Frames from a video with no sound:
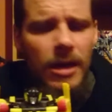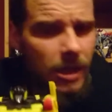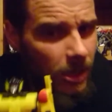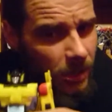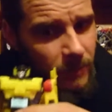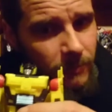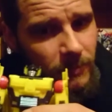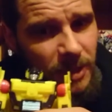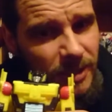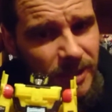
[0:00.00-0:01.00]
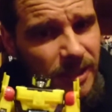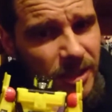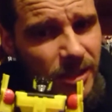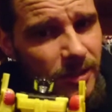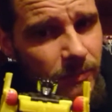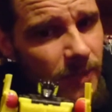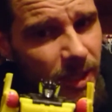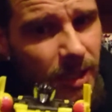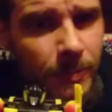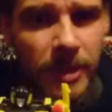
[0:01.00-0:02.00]
And
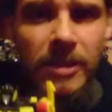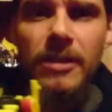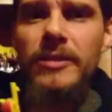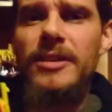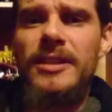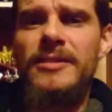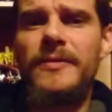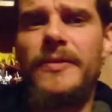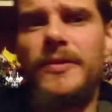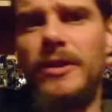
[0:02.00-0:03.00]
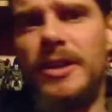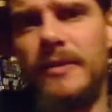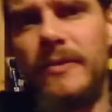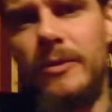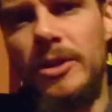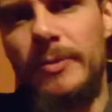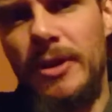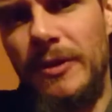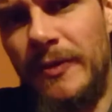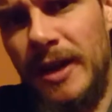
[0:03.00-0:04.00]
my opinion on this isn't fully influenced by
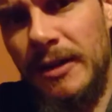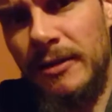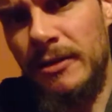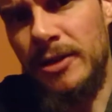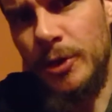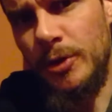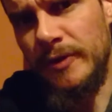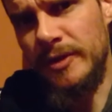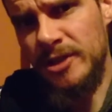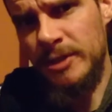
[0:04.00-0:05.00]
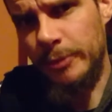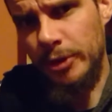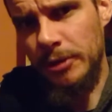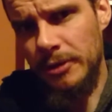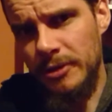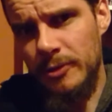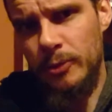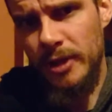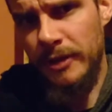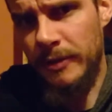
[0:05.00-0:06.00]
the fact that Universe spoiled us
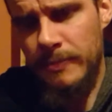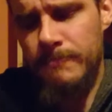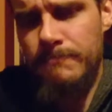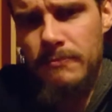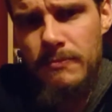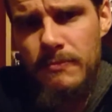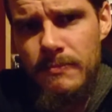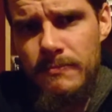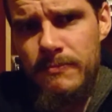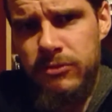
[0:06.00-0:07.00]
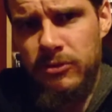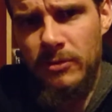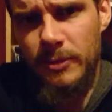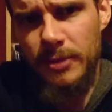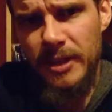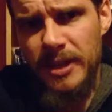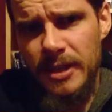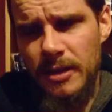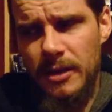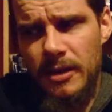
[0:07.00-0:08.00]
with
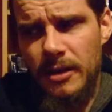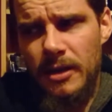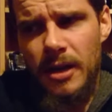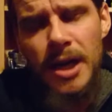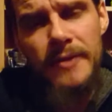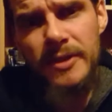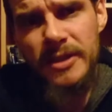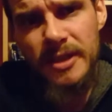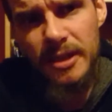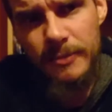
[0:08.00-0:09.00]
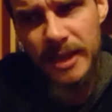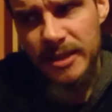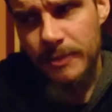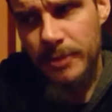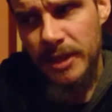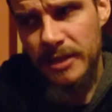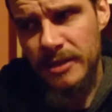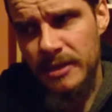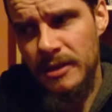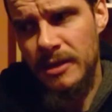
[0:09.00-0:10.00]
probably, I haven't seen the masterpiece,